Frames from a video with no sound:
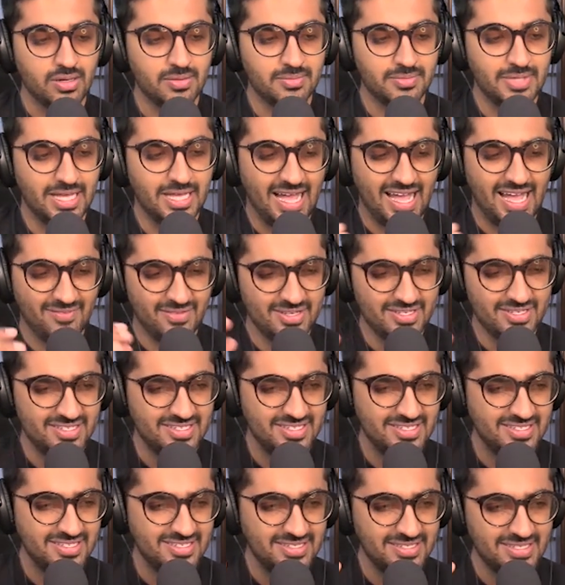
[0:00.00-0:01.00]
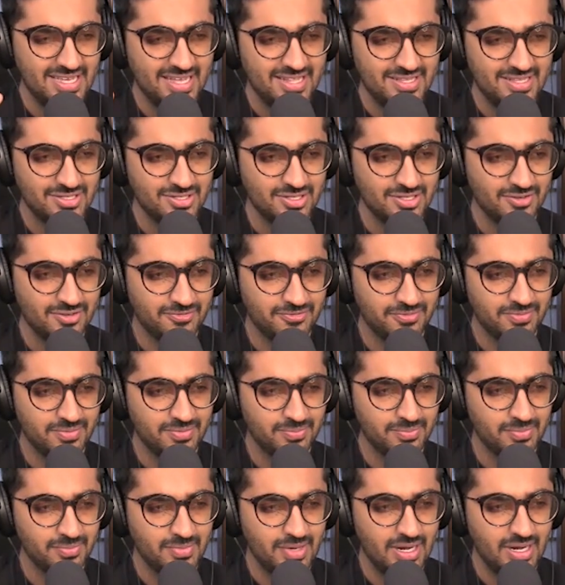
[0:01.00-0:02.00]
like, I have a sense of
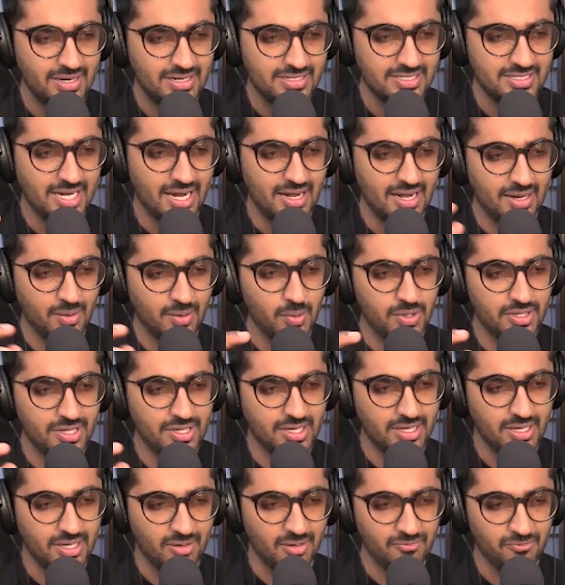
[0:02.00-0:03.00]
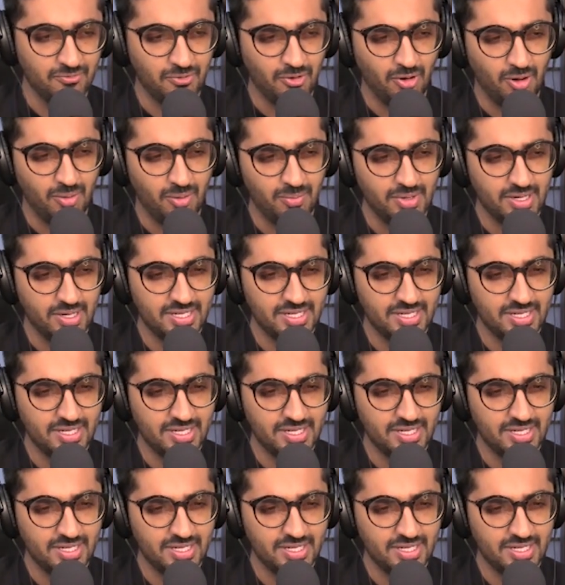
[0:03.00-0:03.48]
understanding where they come from.